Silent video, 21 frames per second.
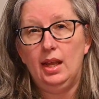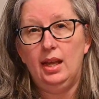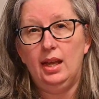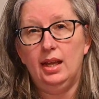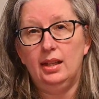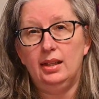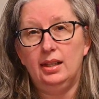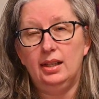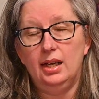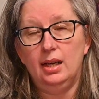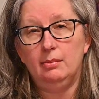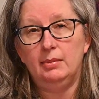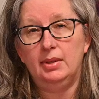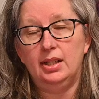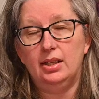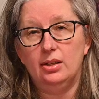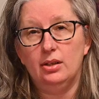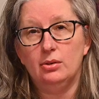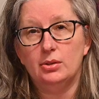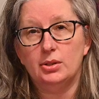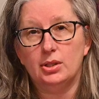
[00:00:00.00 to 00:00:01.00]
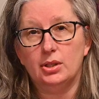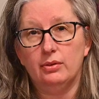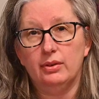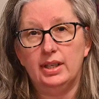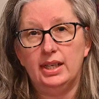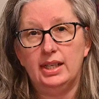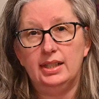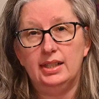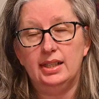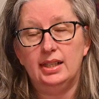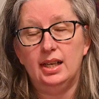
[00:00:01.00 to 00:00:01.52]
and then how many of those I
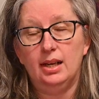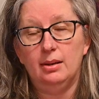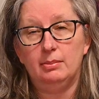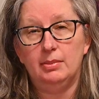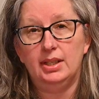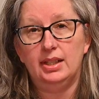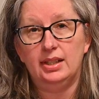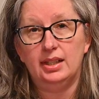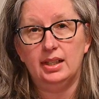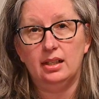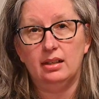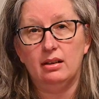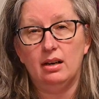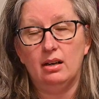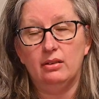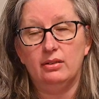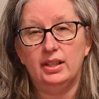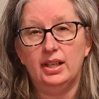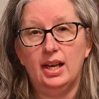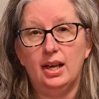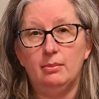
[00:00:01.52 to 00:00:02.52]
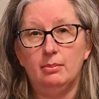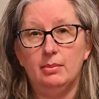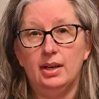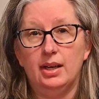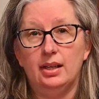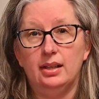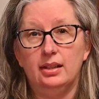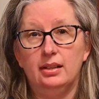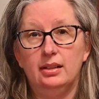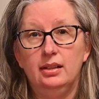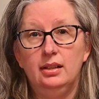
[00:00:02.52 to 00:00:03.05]
read, and how many that are already on
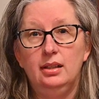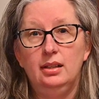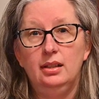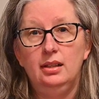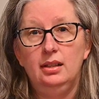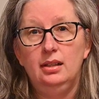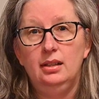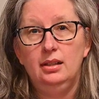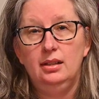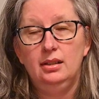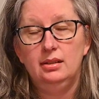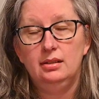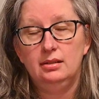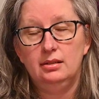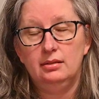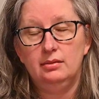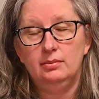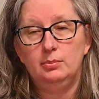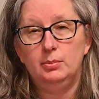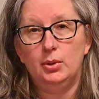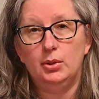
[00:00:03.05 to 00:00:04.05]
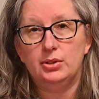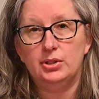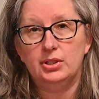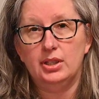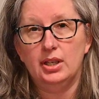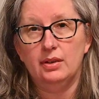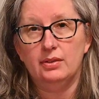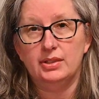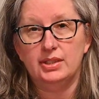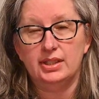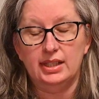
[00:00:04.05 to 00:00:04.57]
my
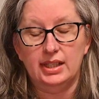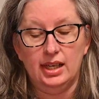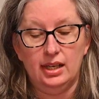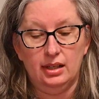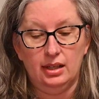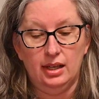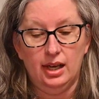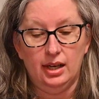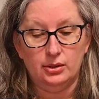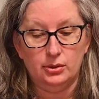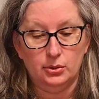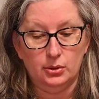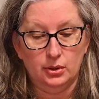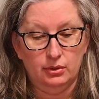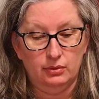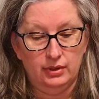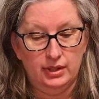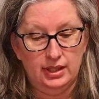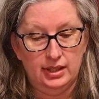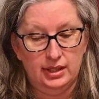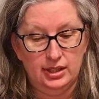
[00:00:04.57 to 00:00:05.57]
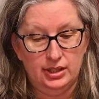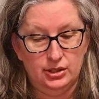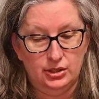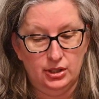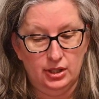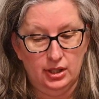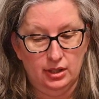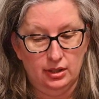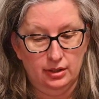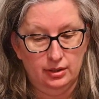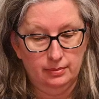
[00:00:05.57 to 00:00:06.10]
bookshelves that I actually read this
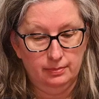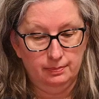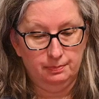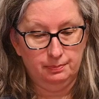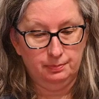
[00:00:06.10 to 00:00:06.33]
year.